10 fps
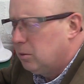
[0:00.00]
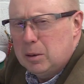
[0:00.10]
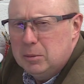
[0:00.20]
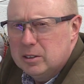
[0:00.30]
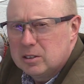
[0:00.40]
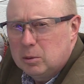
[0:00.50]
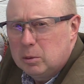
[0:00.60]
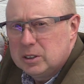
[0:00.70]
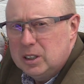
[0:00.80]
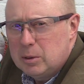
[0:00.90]
the remnants of what
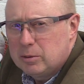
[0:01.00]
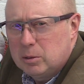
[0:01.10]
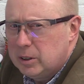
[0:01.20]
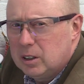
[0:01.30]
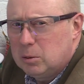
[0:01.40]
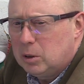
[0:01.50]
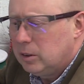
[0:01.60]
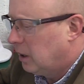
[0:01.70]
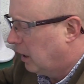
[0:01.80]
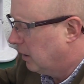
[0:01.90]
was in it before. You don't
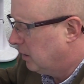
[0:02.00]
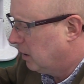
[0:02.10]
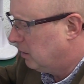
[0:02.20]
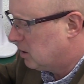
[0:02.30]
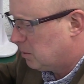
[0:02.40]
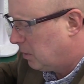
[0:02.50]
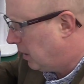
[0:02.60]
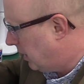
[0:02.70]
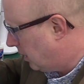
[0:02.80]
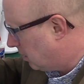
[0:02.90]
want that. You know, you're
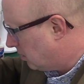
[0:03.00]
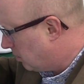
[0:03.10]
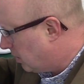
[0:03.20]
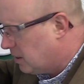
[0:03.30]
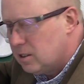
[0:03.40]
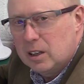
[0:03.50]
spraying things